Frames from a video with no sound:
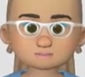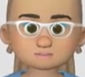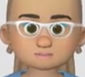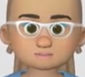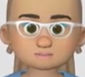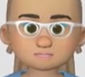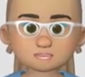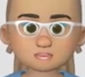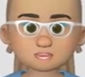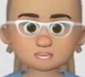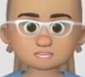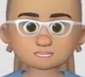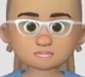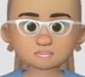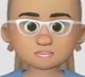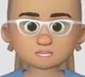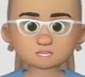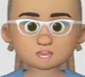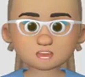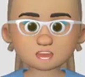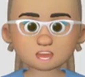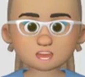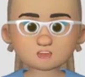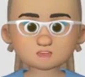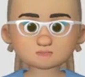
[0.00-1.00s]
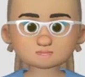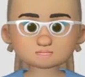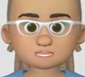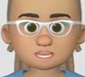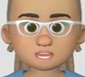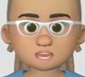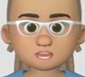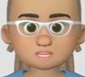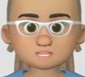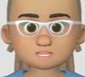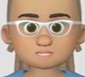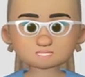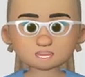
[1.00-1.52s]
if you have a
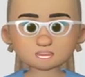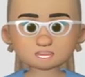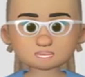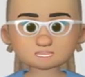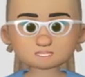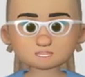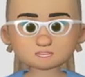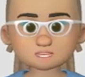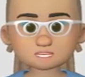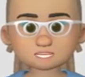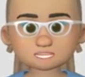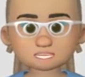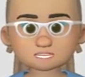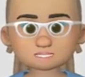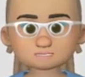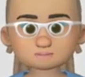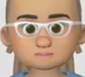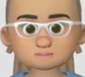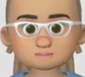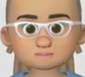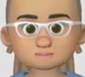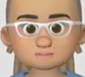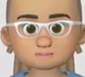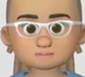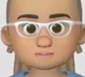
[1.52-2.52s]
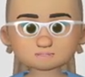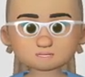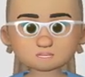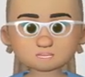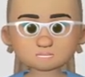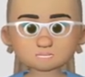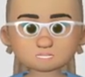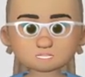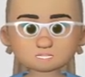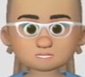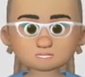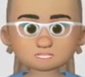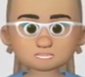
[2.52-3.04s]
polysaccharide,
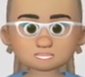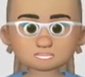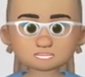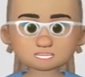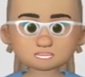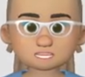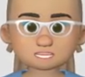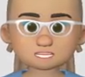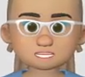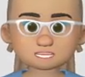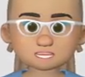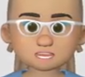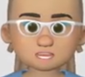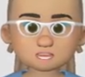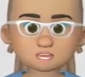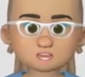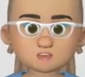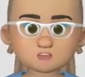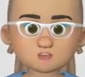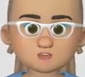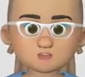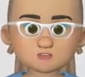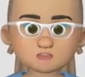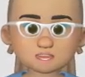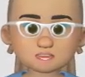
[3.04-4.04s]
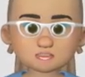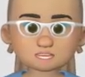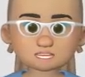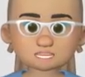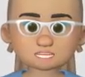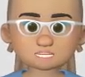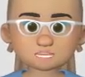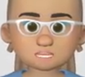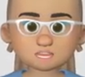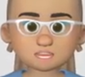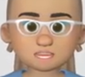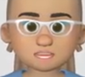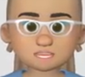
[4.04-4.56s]
understand that you're going to get
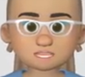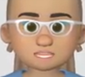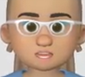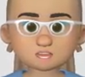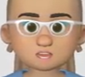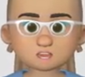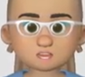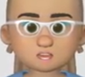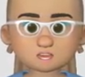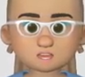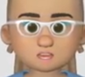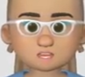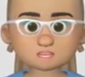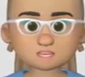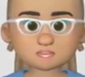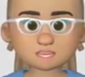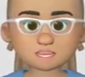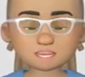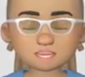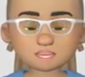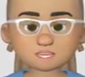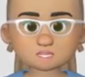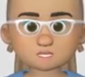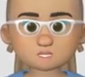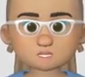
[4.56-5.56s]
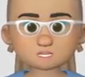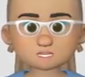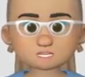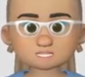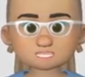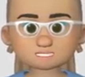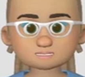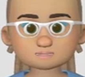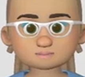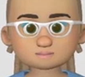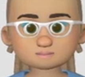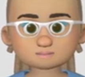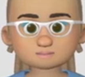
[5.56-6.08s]
many, many, many
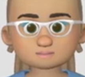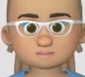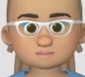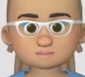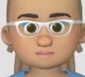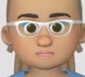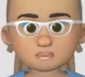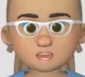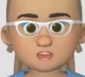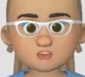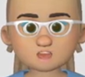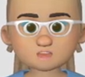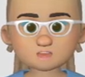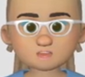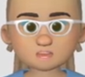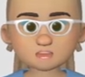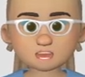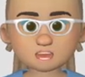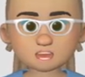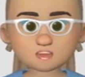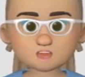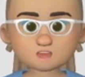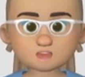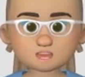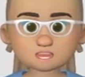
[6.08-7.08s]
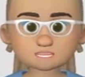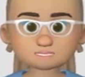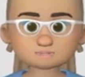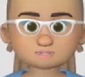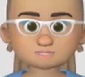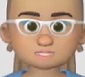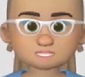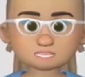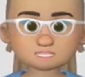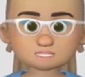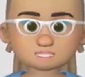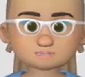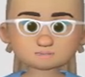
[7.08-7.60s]
units of
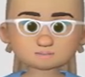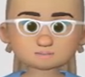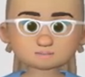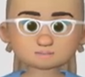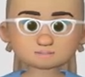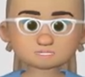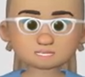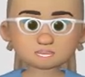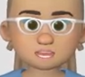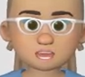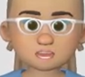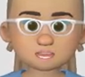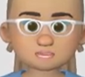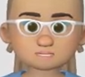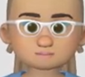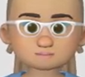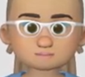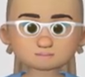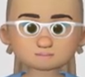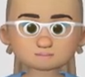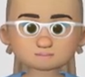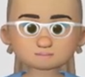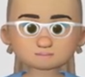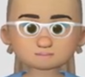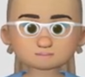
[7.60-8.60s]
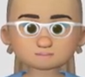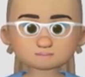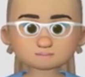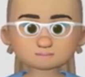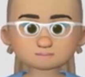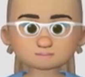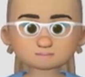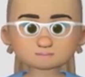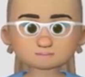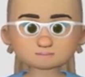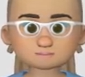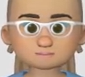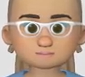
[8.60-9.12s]
monosaccharides. Now,
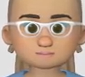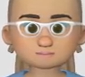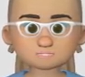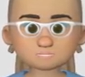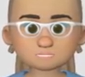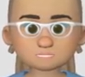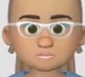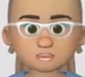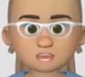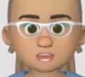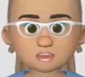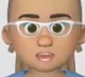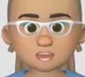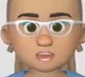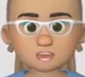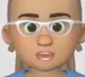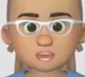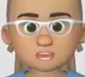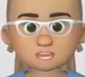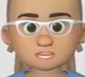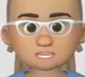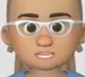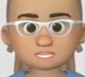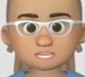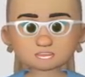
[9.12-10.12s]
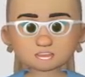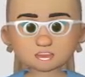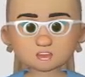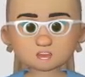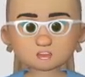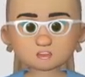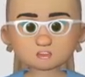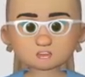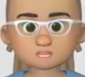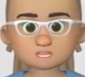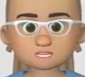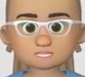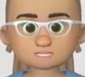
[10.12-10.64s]
the process of
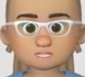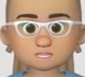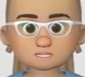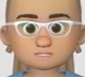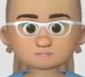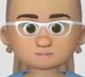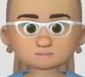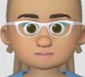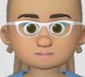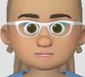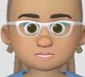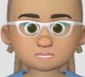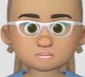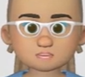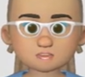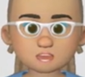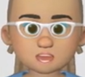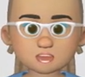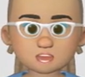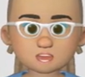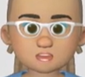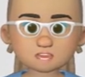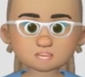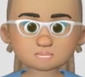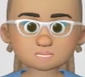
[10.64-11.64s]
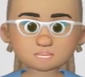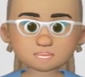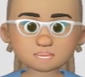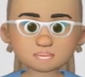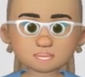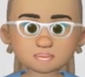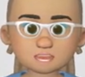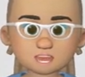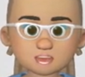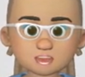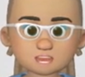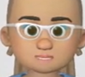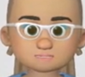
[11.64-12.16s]
hydrolysis can happen
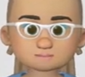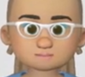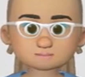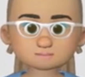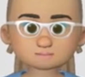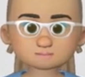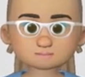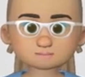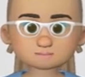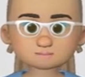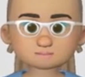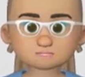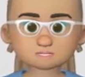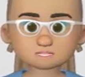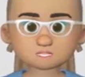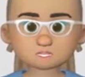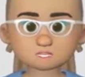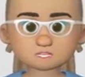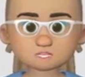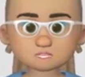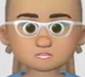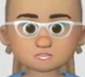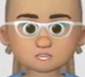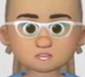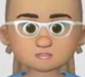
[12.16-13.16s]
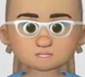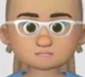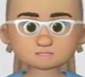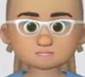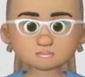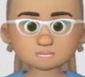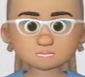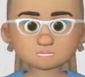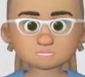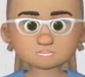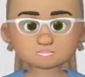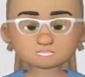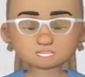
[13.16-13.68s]
via two
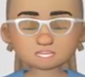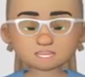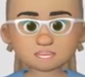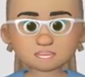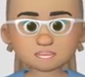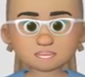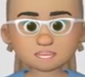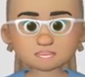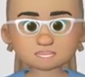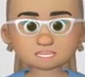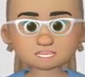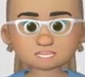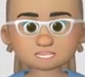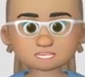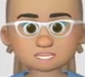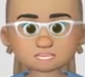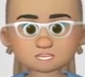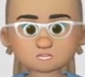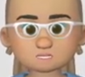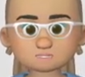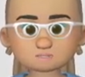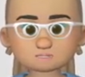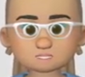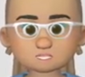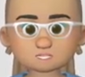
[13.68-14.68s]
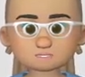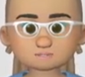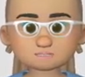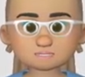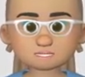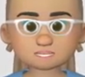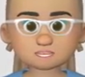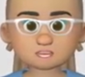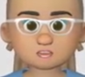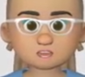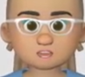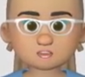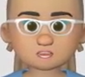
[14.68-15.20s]
different ways. You
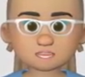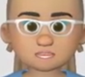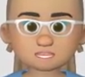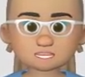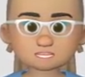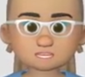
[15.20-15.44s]
can see it